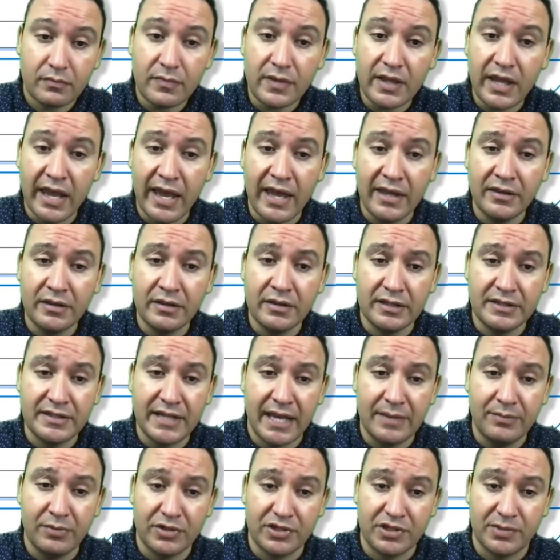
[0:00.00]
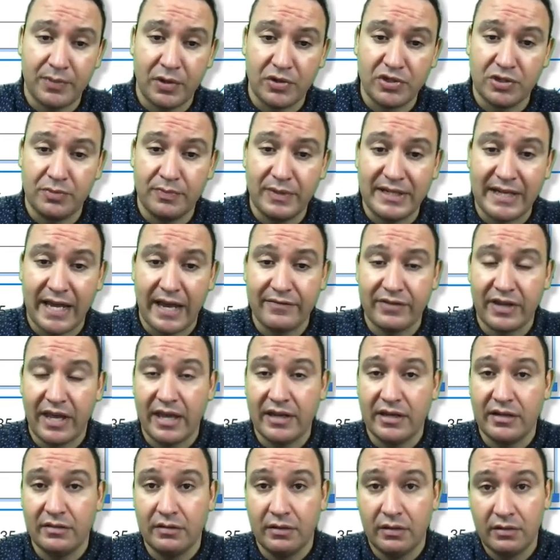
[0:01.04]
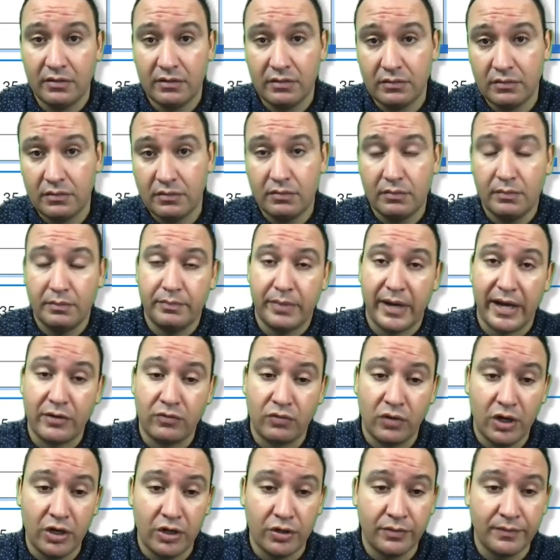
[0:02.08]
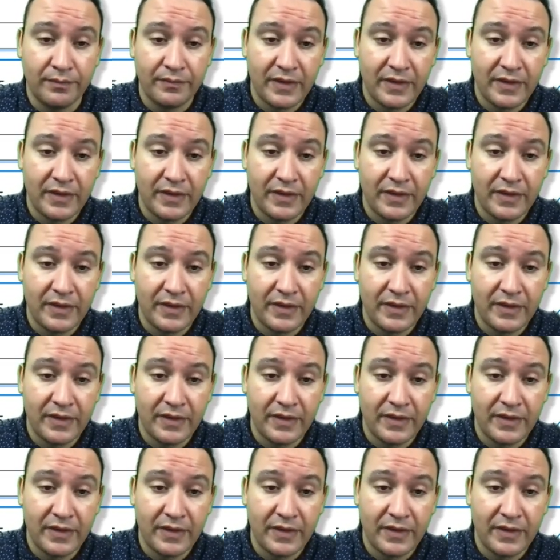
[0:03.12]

and the table is supposed to be navigated by row?